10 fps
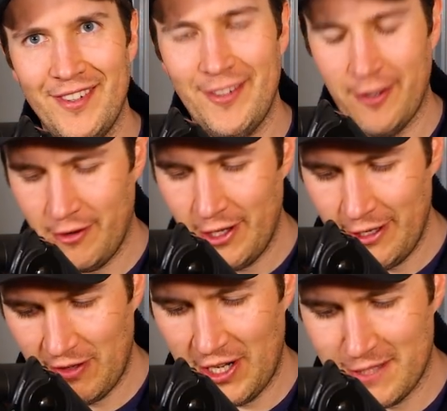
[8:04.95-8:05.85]
So
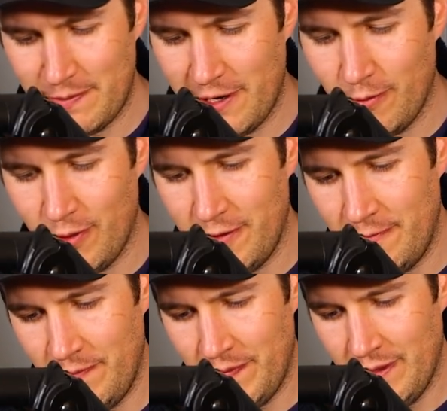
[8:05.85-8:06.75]
got a spare one
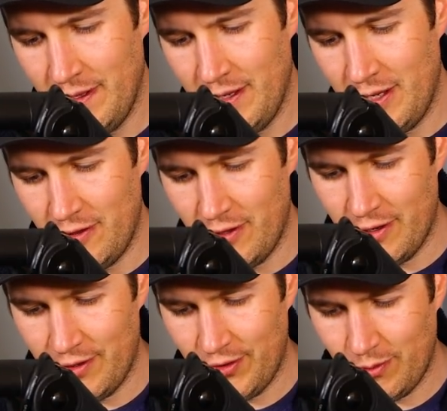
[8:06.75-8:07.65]
in
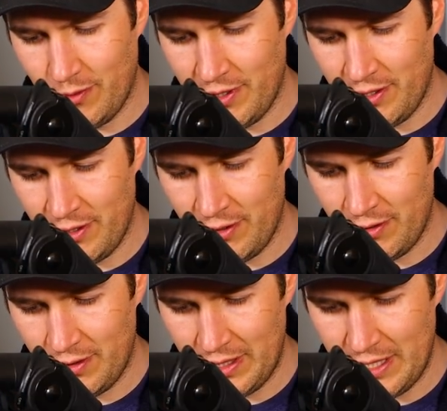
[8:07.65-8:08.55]
there as well.